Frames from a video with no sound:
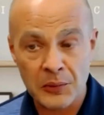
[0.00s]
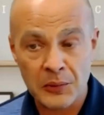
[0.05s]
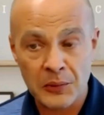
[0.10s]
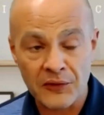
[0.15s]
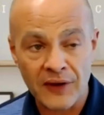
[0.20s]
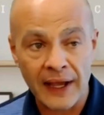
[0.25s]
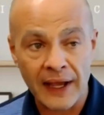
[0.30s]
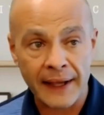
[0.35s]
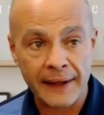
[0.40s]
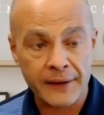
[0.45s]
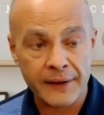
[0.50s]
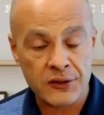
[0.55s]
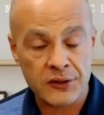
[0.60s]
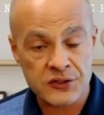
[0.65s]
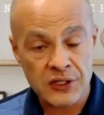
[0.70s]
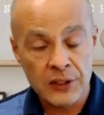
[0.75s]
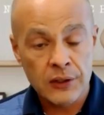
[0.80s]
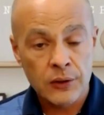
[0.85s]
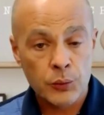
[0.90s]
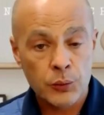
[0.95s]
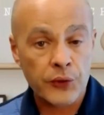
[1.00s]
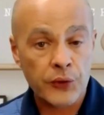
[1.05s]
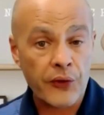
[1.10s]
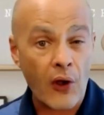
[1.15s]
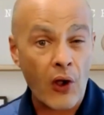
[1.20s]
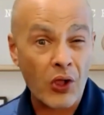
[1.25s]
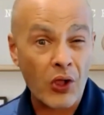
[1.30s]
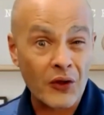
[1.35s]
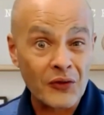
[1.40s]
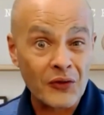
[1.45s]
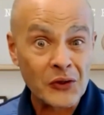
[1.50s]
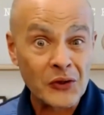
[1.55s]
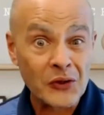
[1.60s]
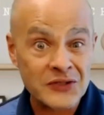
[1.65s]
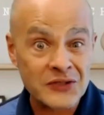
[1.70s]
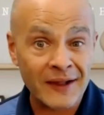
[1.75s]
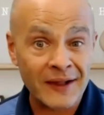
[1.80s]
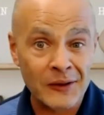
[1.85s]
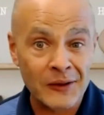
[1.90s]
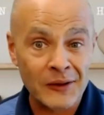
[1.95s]
the providers with all of those
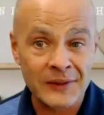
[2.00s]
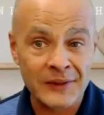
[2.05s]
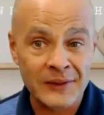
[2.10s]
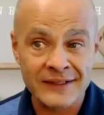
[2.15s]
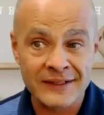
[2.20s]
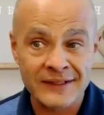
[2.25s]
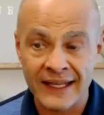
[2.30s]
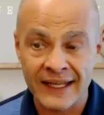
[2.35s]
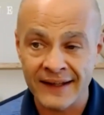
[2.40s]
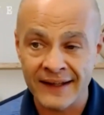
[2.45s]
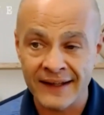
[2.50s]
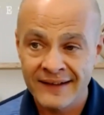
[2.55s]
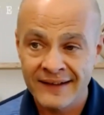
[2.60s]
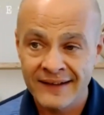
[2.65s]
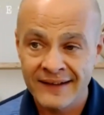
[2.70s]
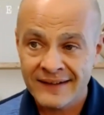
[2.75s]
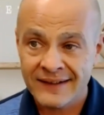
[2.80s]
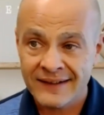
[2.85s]
elements that